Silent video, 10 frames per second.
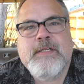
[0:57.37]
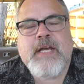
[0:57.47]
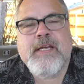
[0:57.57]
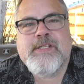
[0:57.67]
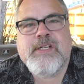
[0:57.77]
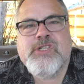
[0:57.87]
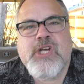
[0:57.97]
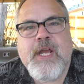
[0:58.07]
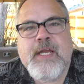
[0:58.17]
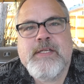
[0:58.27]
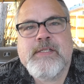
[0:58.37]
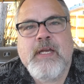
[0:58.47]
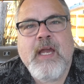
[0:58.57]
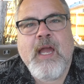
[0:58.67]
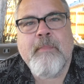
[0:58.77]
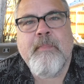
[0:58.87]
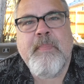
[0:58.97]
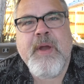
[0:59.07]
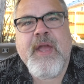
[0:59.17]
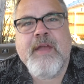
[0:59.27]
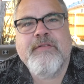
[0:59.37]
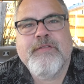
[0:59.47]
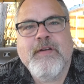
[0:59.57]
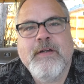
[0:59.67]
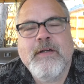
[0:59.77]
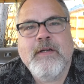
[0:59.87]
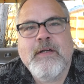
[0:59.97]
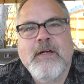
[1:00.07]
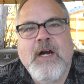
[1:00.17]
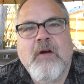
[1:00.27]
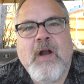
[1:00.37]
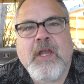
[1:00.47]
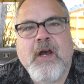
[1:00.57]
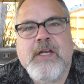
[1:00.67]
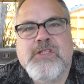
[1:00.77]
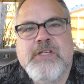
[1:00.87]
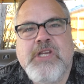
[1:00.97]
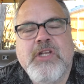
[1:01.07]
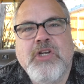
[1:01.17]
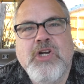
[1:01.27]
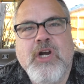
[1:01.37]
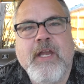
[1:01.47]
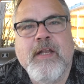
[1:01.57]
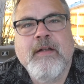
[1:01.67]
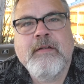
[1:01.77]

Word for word: tasty cheese and beef. All right, guys, let's get to cooking.